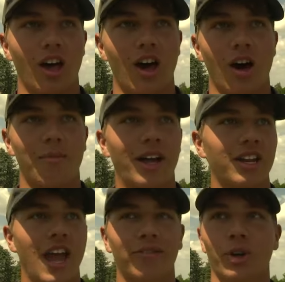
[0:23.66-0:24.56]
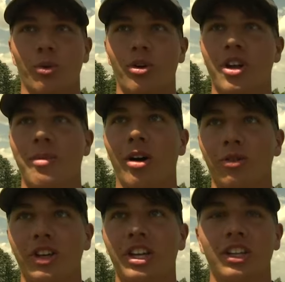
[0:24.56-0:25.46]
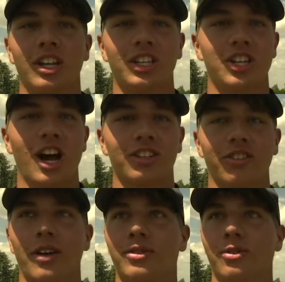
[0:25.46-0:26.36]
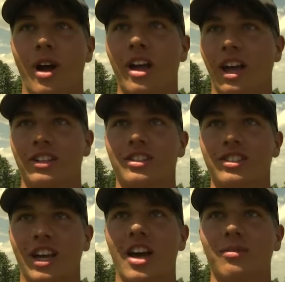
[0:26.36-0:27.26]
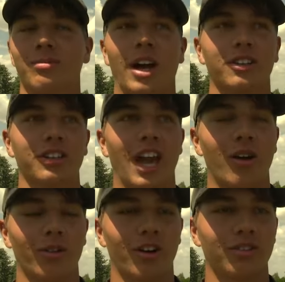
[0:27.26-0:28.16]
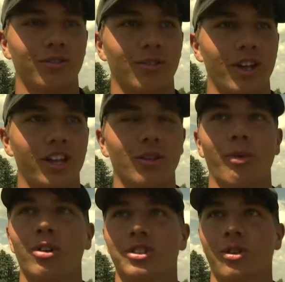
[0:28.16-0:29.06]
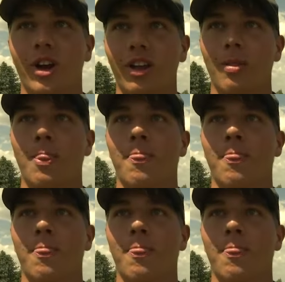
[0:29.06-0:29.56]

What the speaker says: I didn't have to worry about leaking any shots left or right. I could count on hitting the ball straight.